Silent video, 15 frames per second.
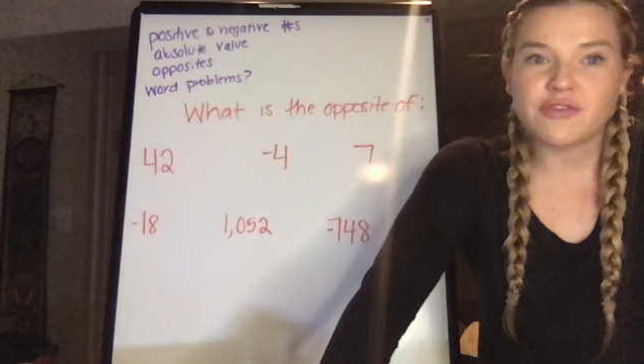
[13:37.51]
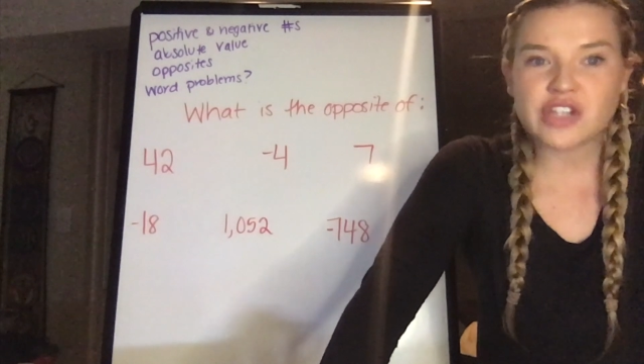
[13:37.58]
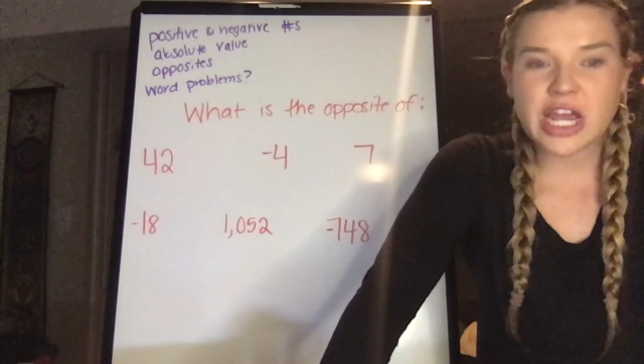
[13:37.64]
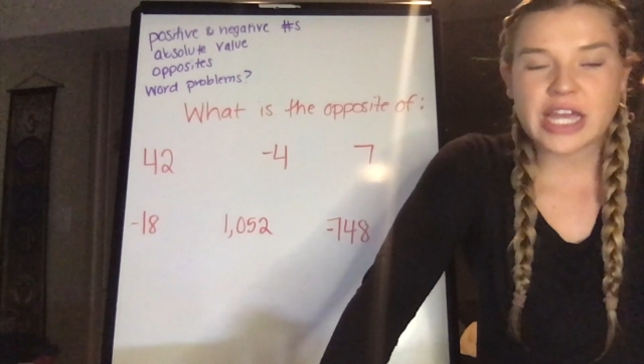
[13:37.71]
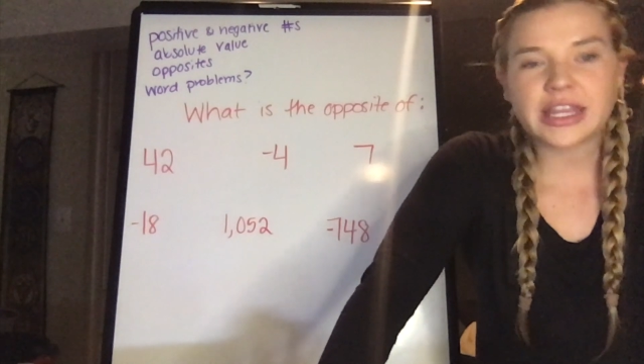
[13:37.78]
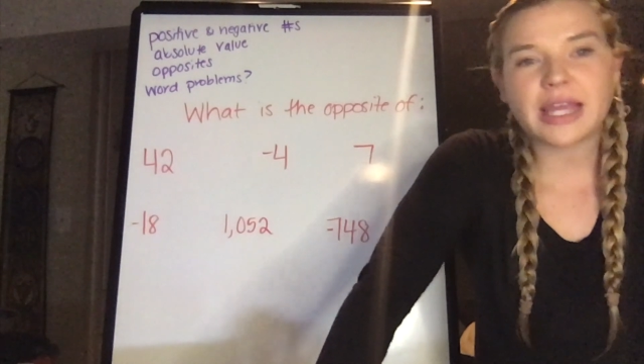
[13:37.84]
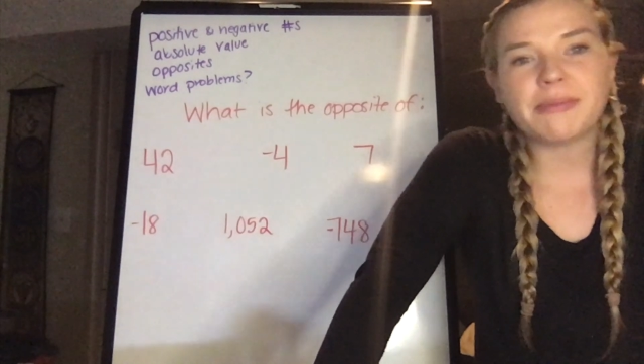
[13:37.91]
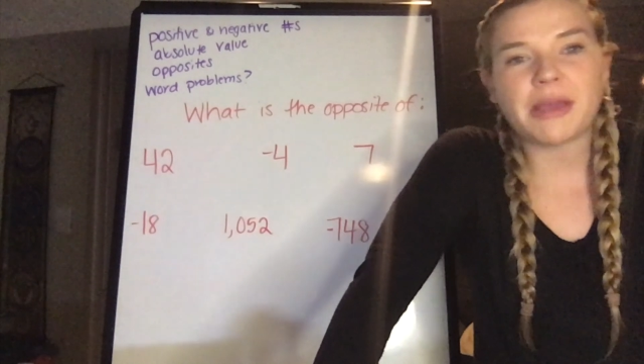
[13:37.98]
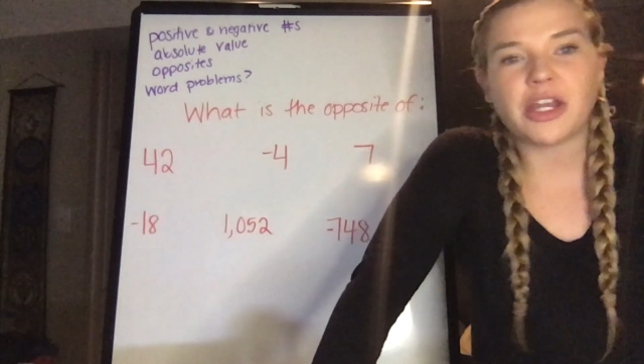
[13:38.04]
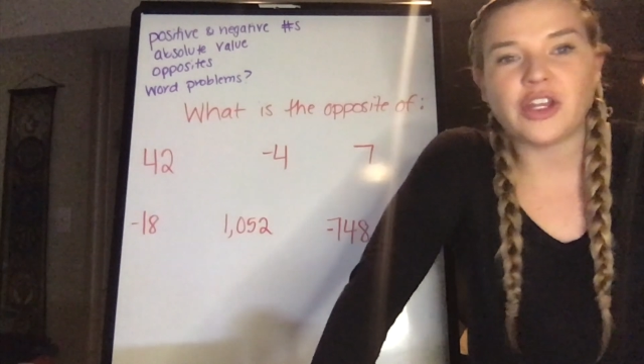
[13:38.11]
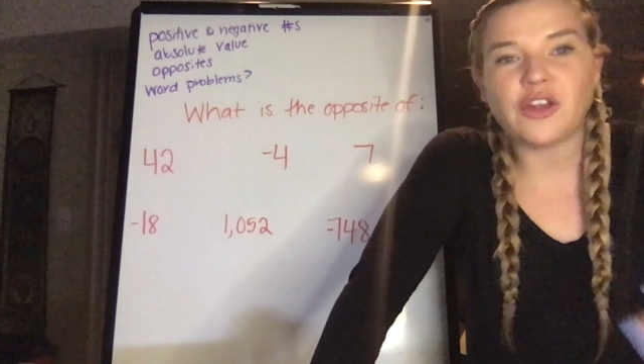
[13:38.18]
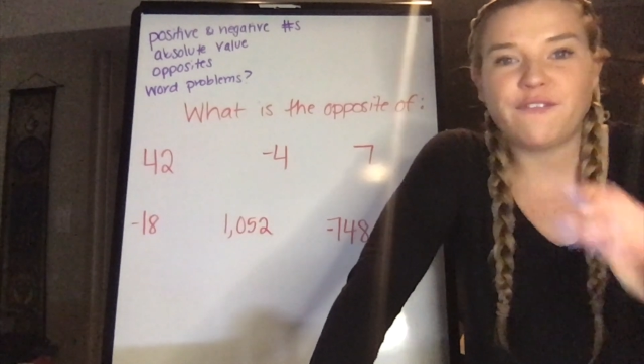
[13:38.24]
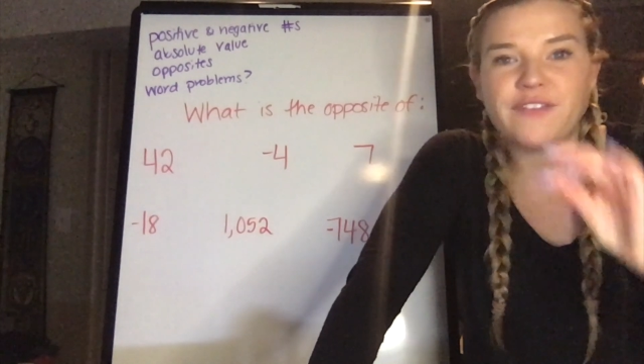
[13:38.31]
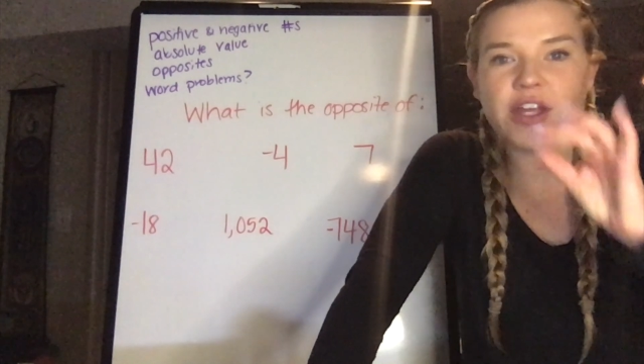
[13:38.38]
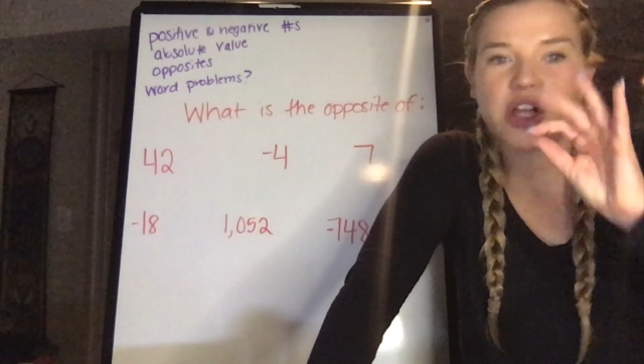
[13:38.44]
checked them and you
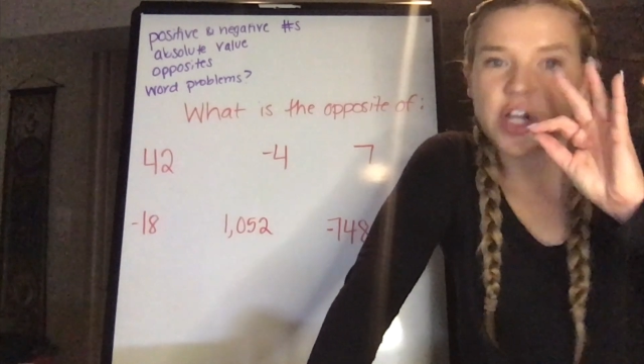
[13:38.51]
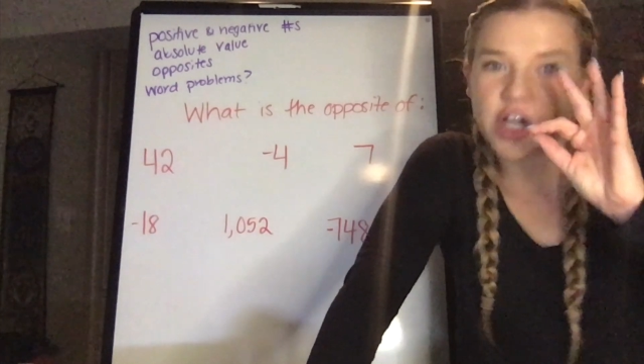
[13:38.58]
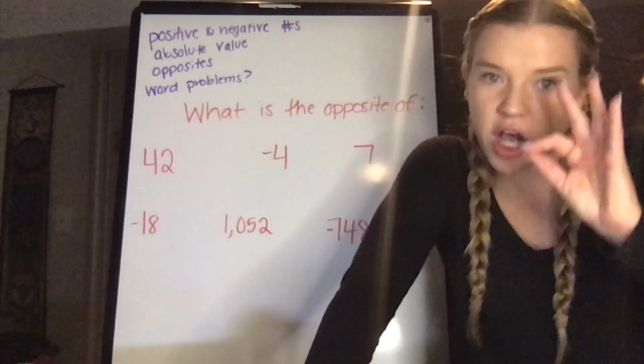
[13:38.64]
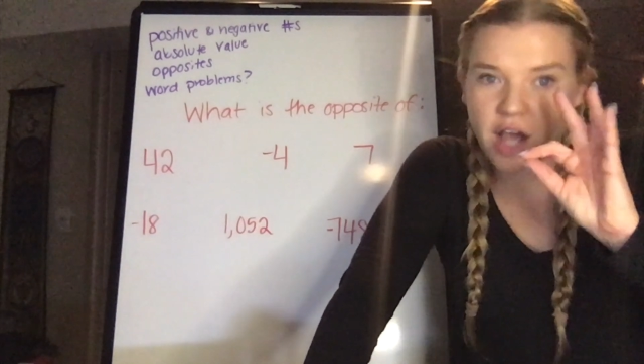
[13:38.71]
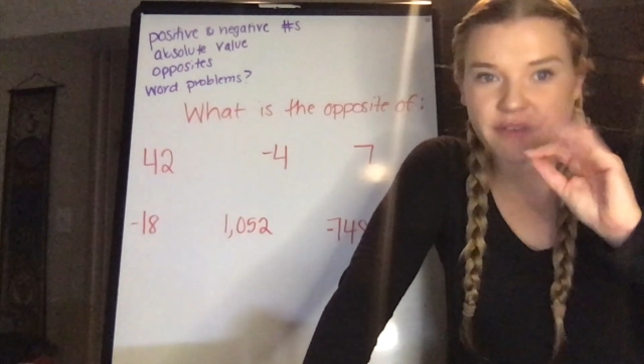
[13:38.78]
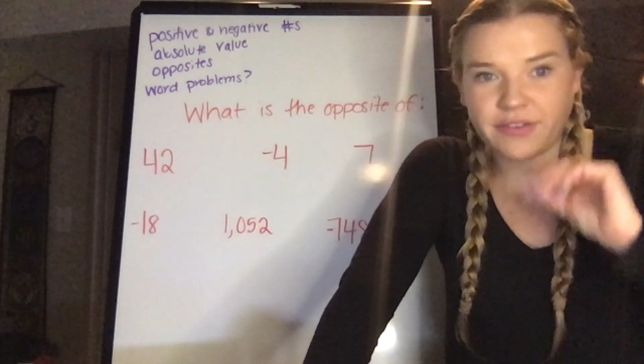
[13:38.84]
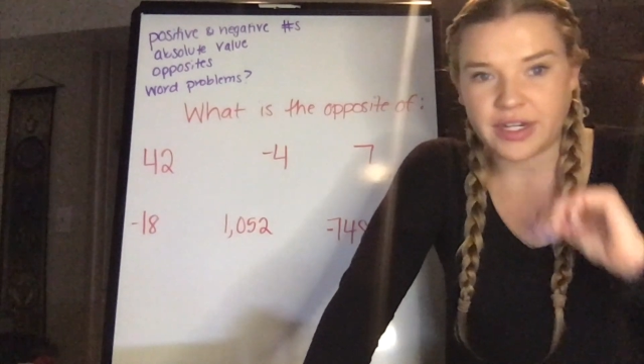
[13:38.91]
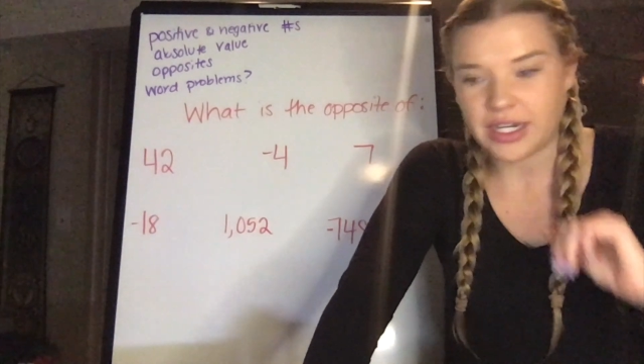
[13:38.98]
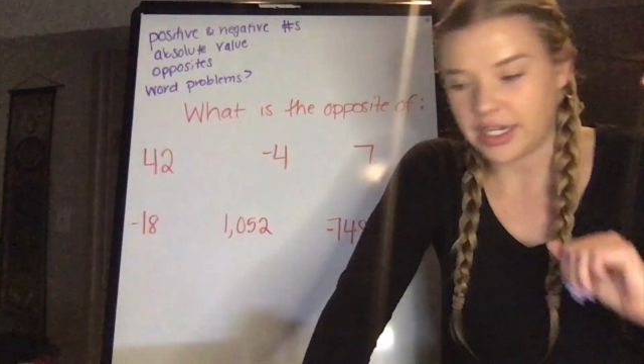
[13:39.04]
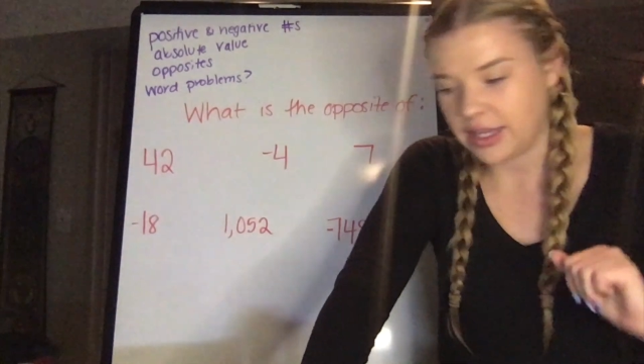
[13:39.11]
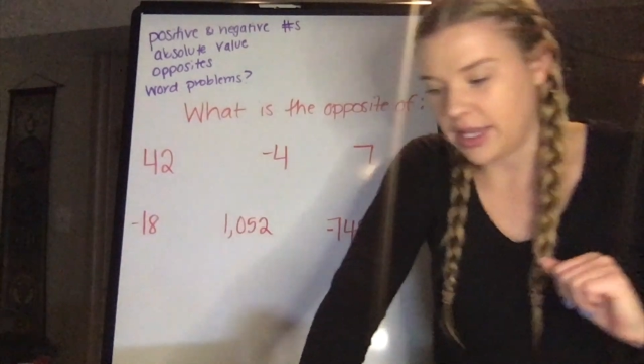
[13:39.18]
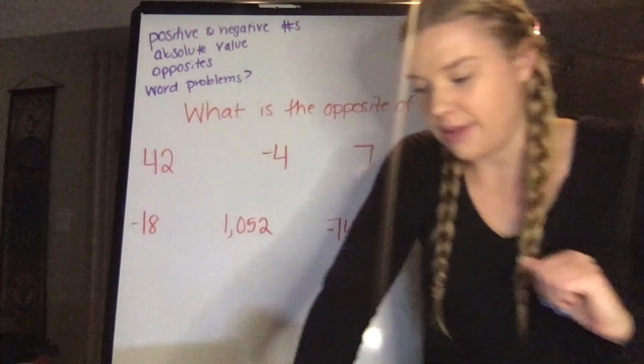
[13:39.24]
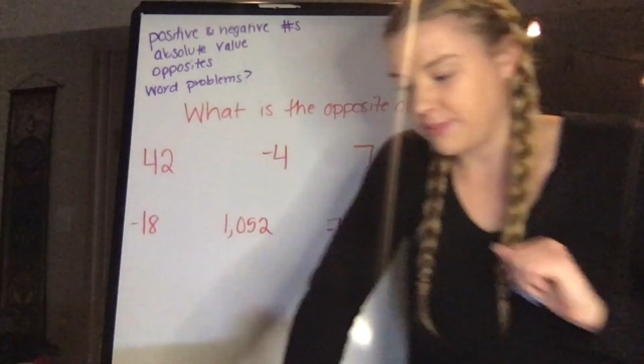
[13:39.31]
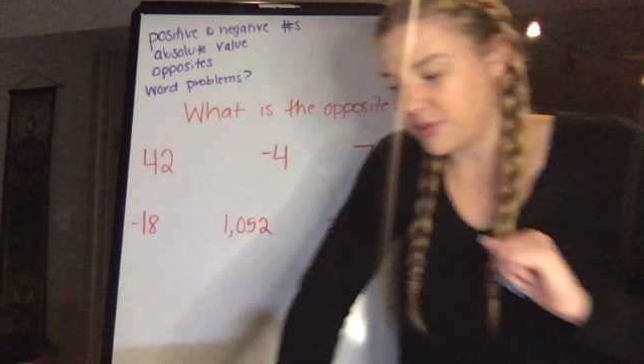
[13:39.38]
feel confident in them.